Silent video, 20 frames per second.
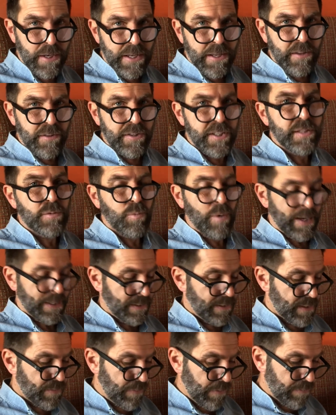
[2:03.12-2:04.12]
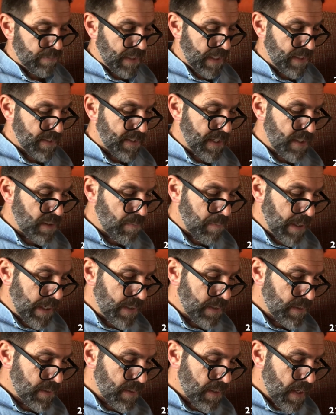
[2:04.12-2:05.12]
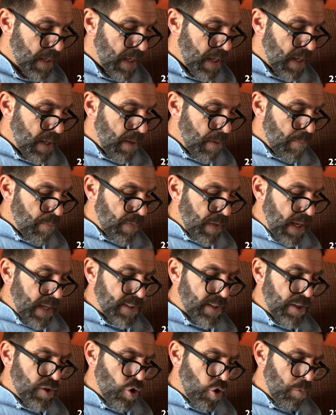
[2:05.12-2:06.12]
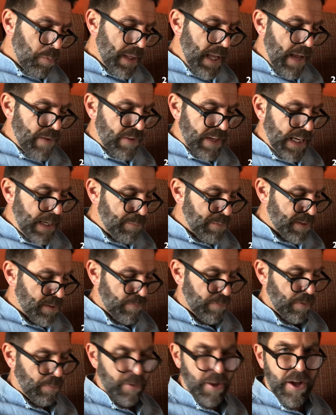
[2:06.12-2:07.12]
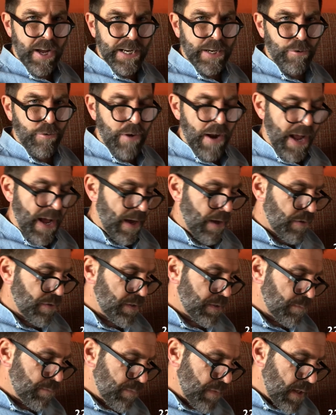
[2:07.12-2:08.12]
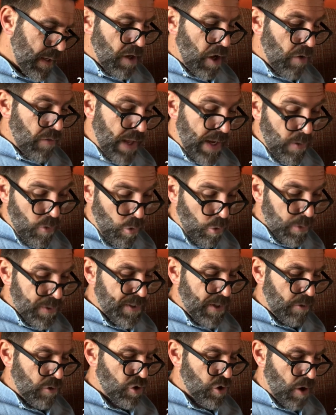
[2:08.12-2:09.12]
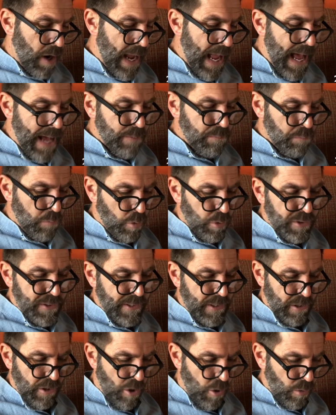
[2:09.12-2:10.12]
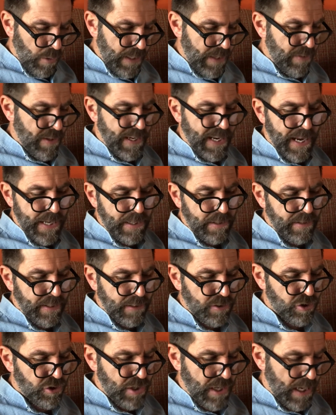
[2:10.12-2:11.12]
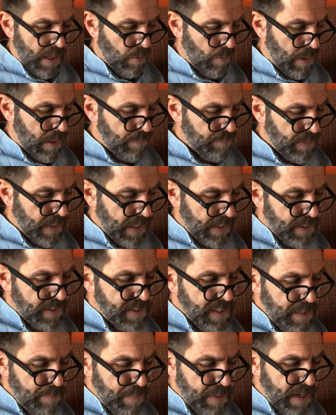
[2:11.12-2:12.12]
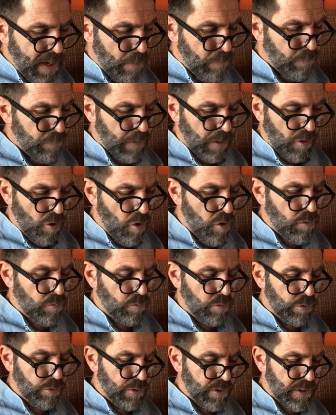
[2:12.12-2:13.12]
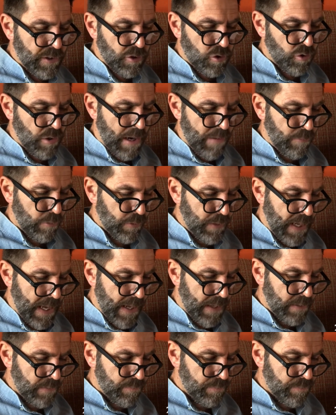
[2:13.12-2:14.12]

This one is 15 centimetres, as I normally have heaps of them lying around. They also dry out more slowly than anything shallower and are deep enough for long roots to travel down.